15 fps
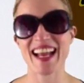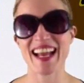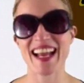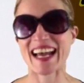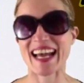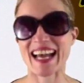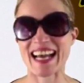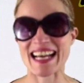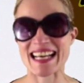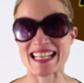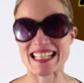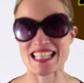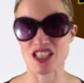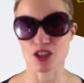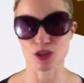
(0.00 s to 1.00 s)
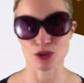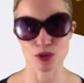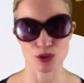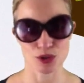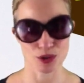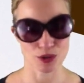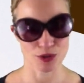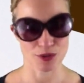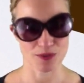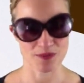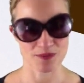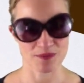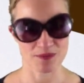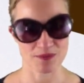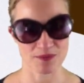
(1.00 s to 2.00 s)
Craindre que.
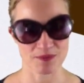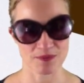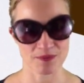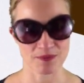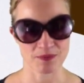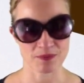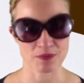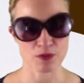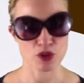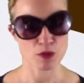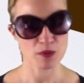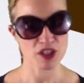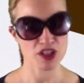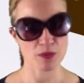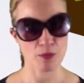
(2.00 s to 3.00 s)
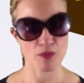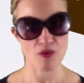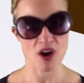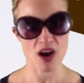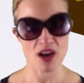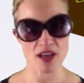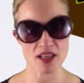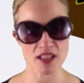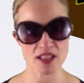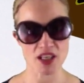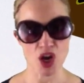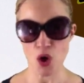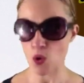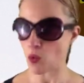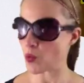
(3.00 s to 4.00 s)
To be surprised.
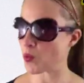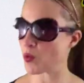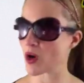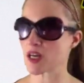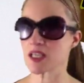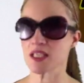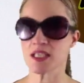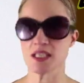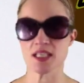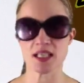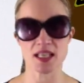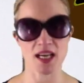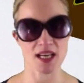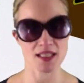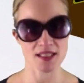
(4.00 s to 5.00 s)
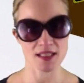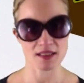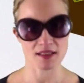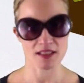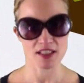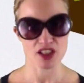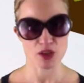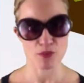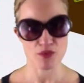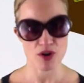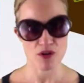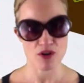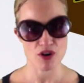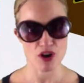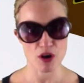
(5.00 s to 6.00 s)
Wonder that. This is a
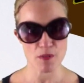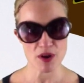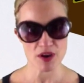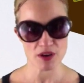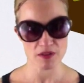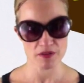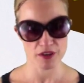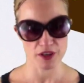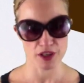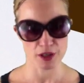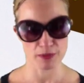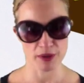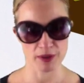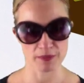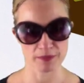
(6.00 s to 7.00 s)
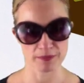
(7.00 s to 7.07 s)
pronominal verb.